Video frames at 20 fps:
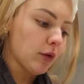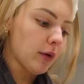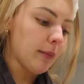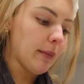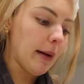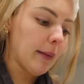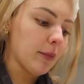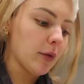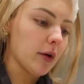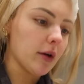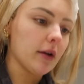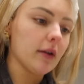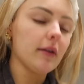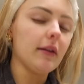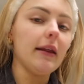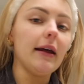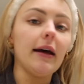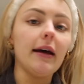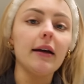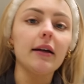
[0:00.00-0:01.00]
remember
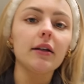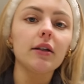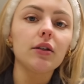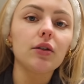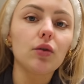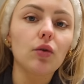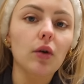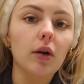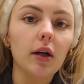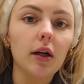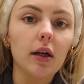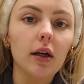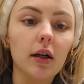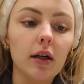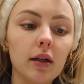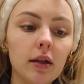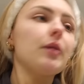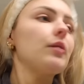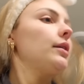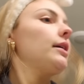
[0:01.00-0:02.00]
that
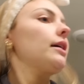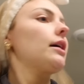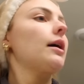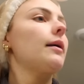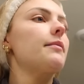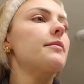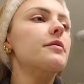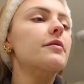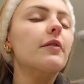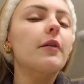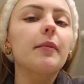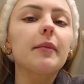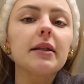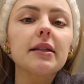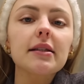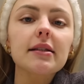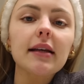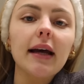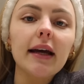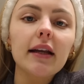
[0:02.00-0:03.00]
your beauty comes from
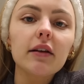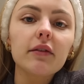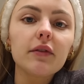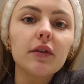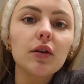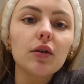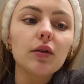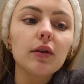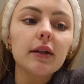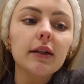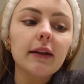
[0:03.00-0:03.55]
inside of you